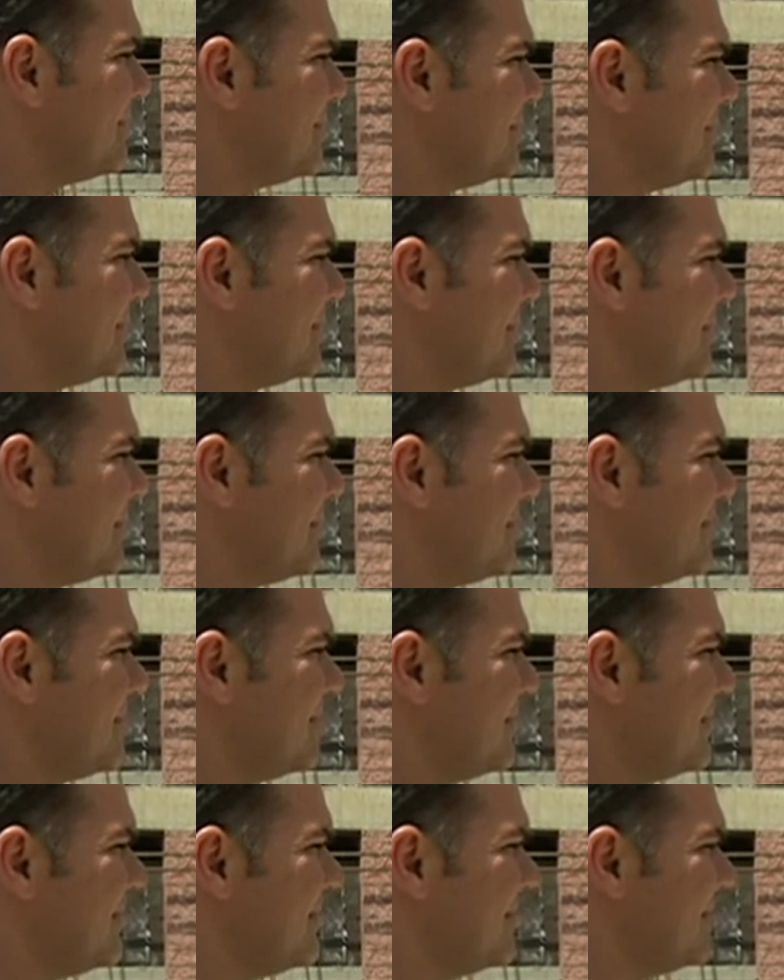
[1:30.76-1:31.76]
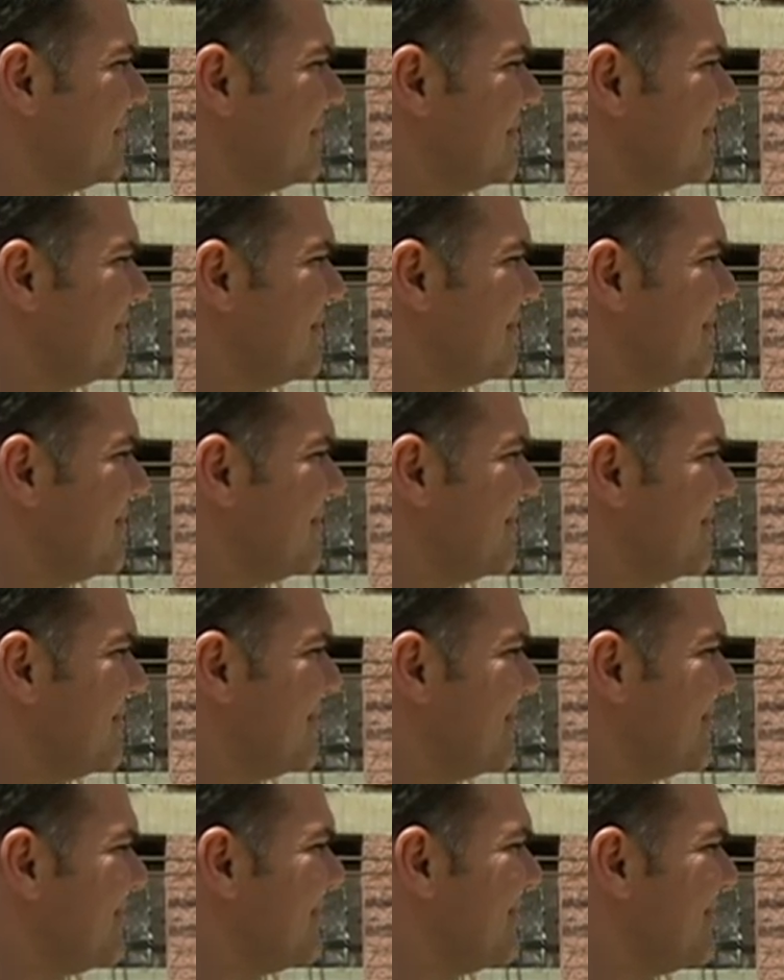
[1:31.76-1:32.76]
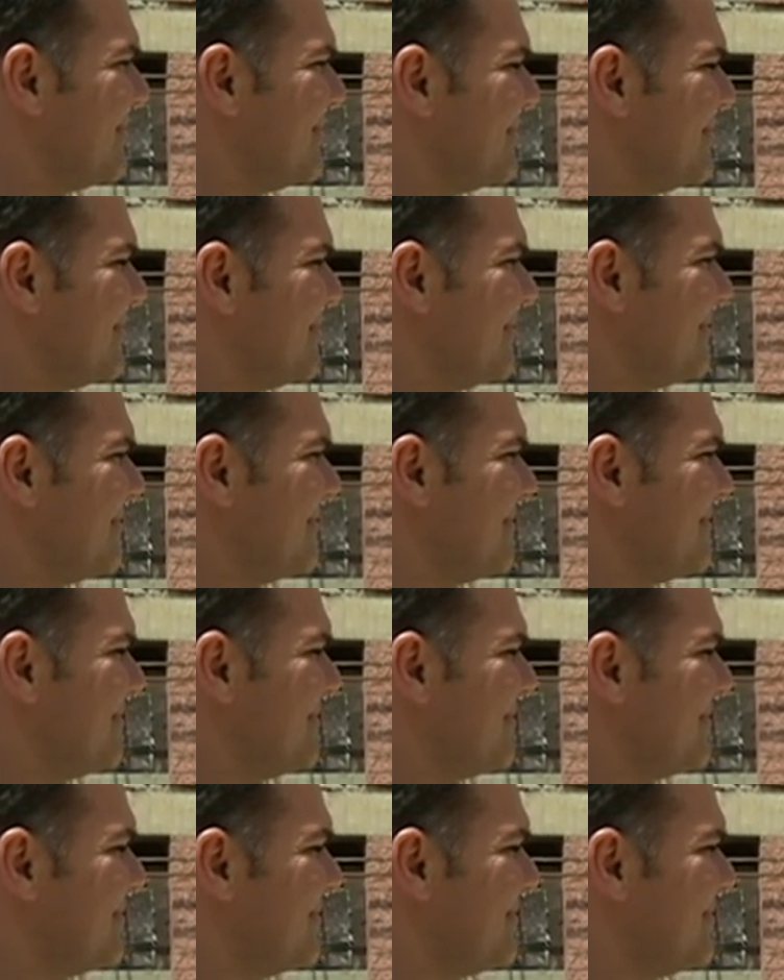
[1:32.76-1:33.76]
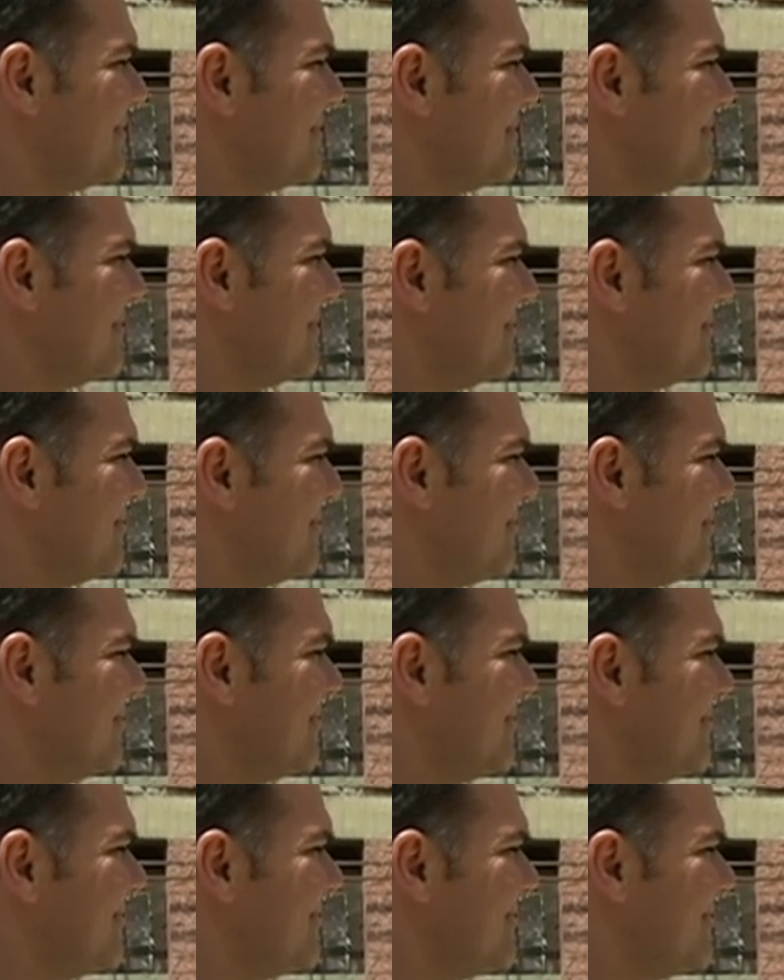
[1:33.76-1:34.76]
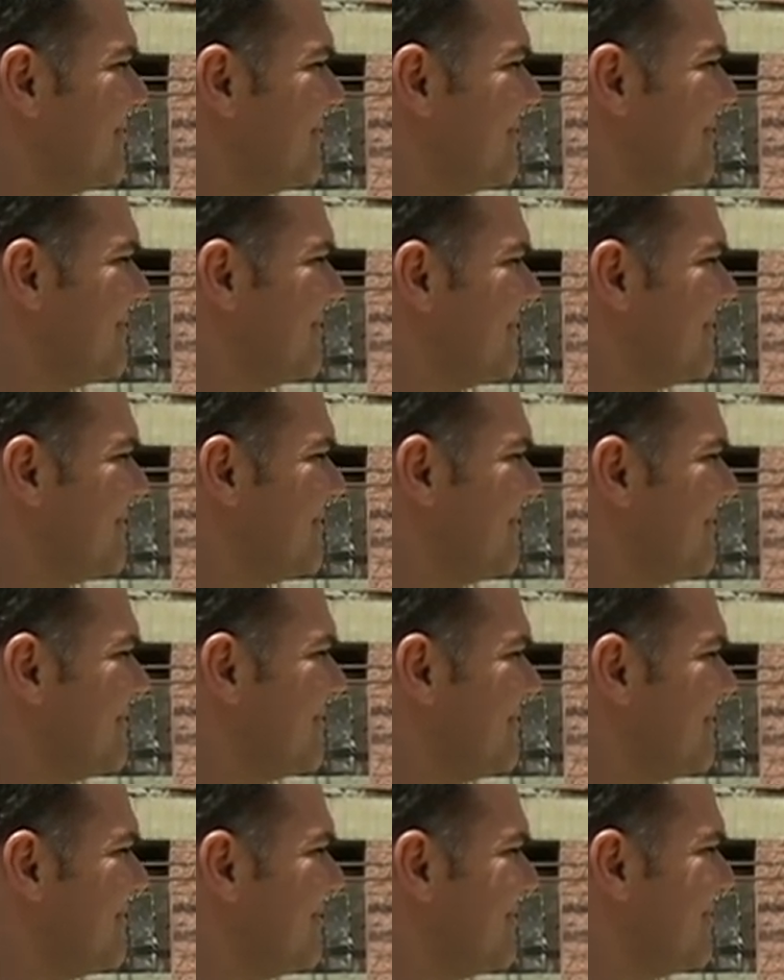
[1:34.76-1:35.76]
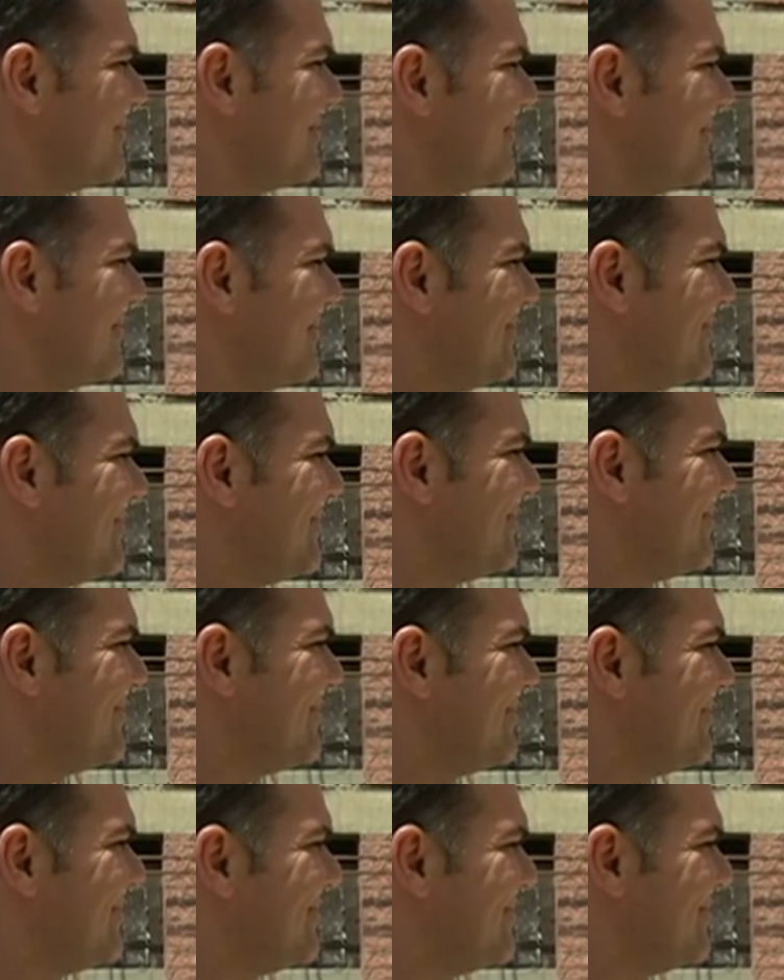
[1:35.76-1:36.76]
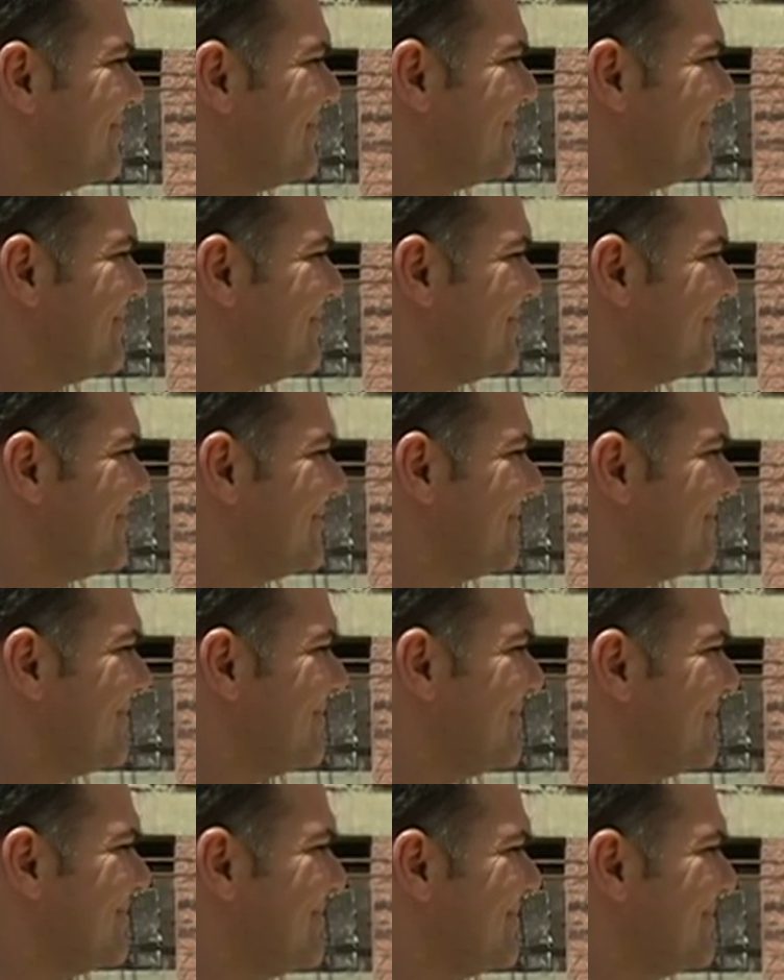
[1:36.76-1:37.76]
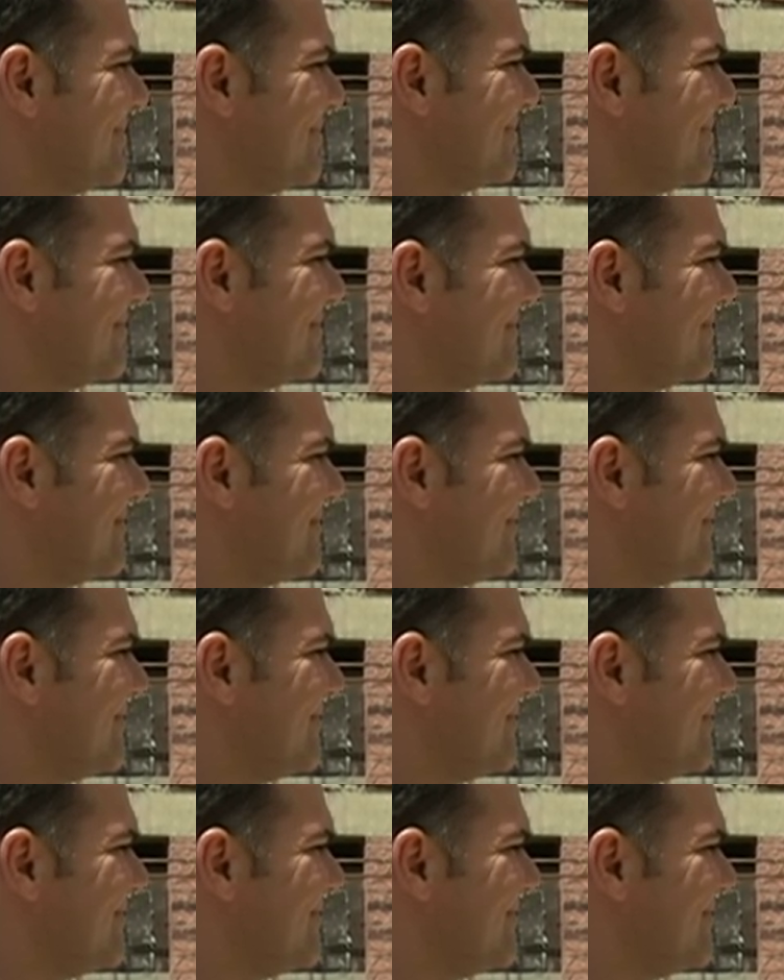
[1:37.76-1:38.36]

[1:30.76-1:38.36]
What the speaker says: No words are spoken by the person on screen.